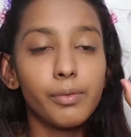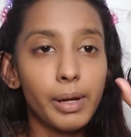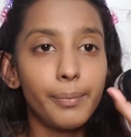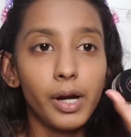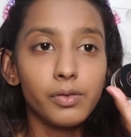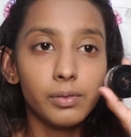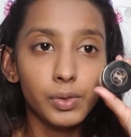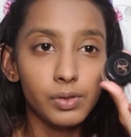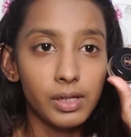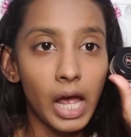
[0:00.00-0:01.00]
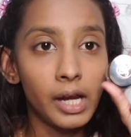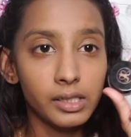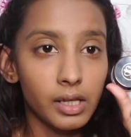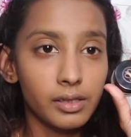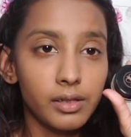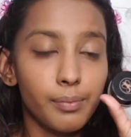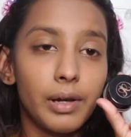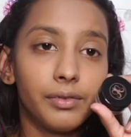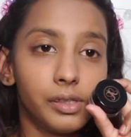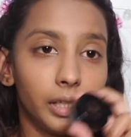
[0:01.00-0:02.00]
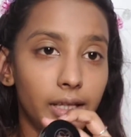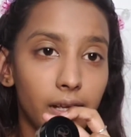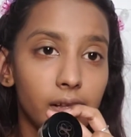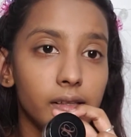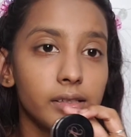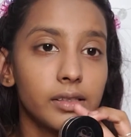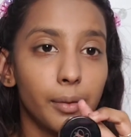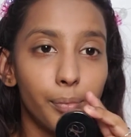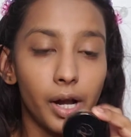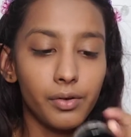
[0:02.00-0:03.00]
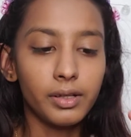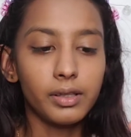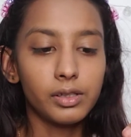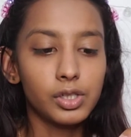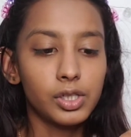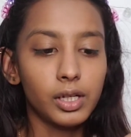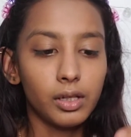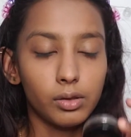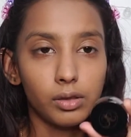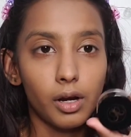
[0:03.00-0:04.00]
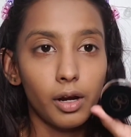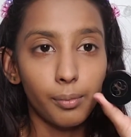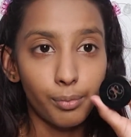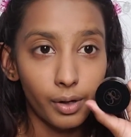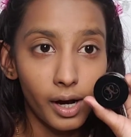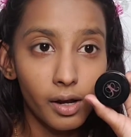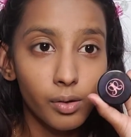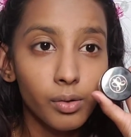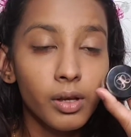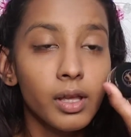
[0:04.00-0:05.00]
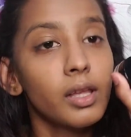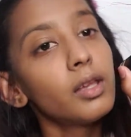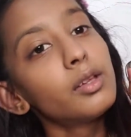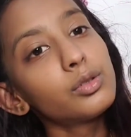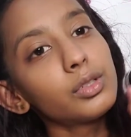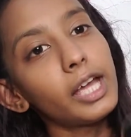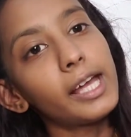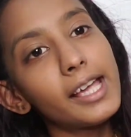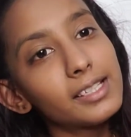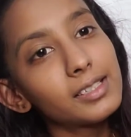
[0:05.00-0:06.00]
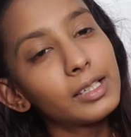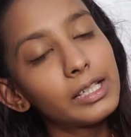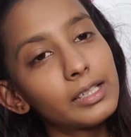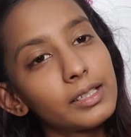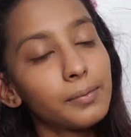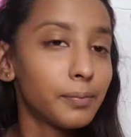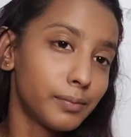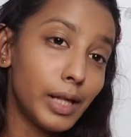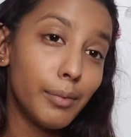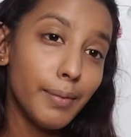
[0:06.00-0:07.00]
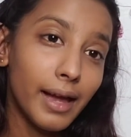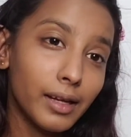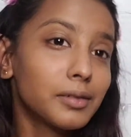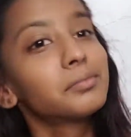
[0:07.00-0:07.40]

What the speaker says: for my brows, I'm using Anastasia Beverly Hills. They brown in the shade dark brown. So yeah guys, I'll be back.